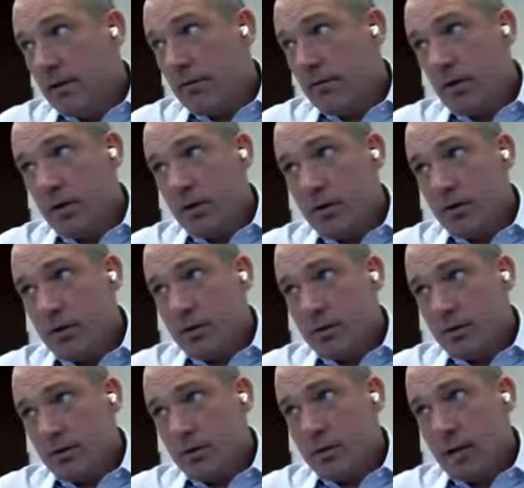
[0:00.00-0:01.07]
and the first
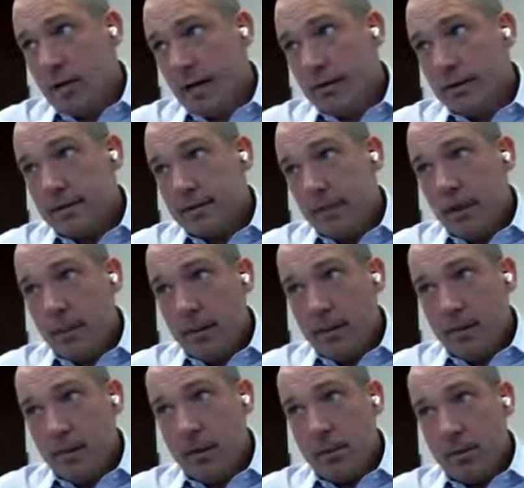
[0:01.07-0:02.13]
due date is
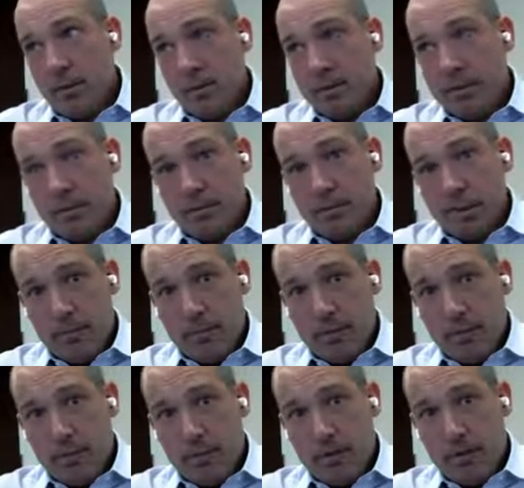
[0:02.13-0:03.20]
coming up on
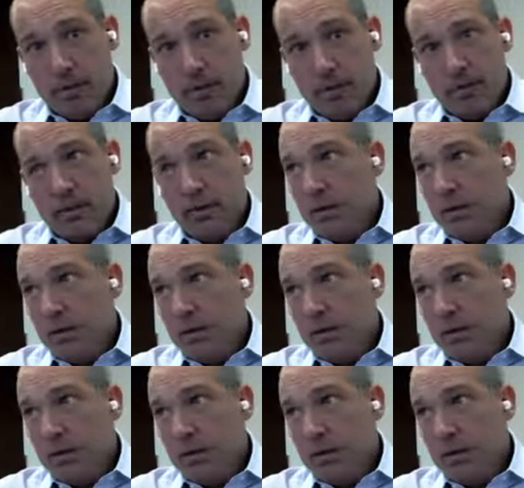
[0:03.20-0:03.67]
September 30th.